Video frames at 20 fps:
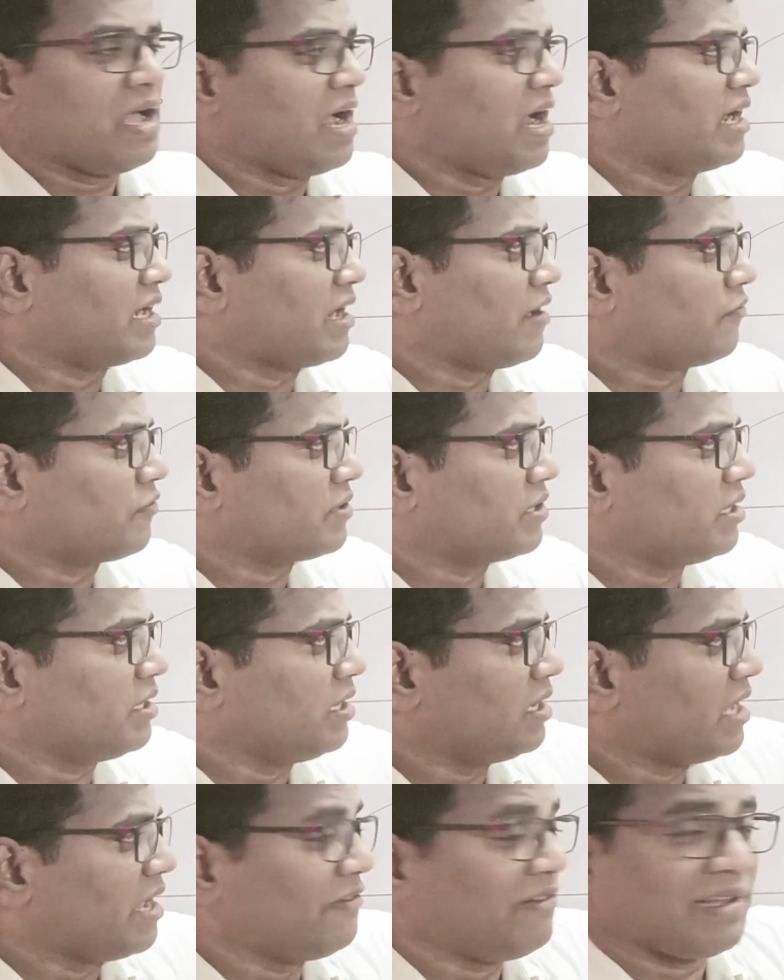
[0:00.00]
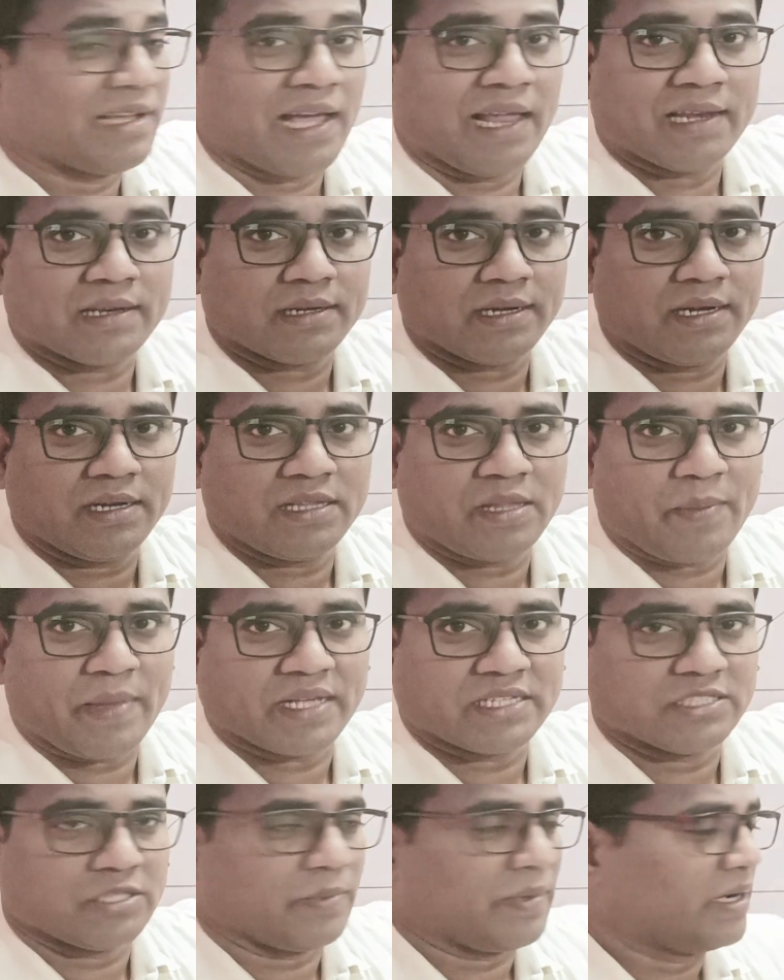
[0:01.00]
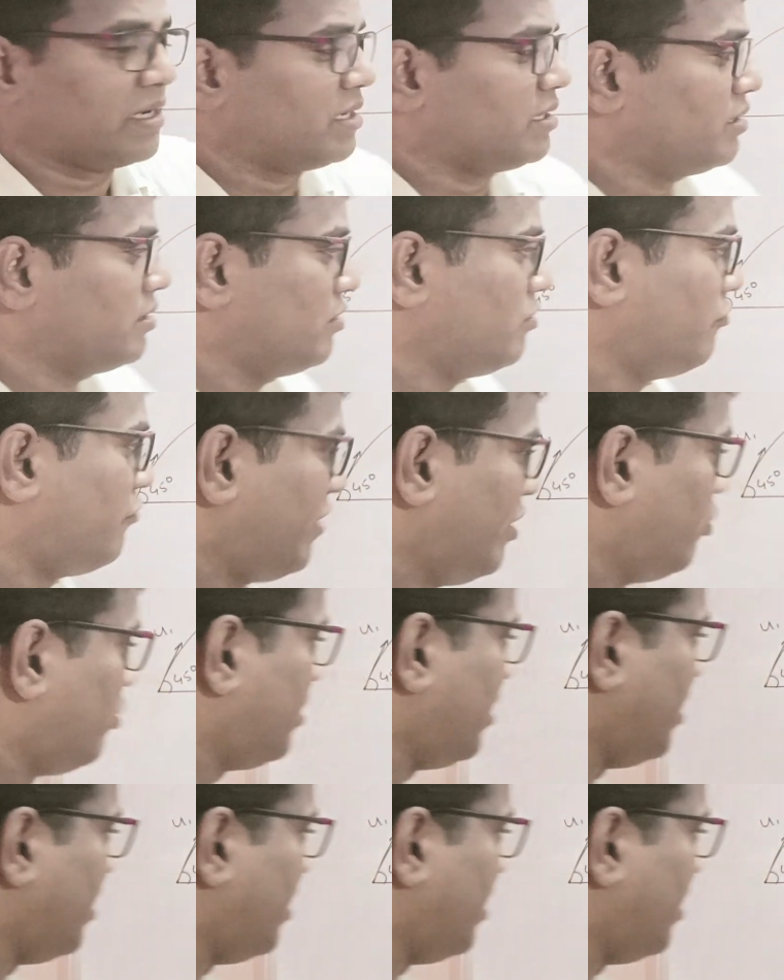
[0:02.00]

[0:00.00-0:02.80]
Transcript: and after that I will calculate the maximum height. We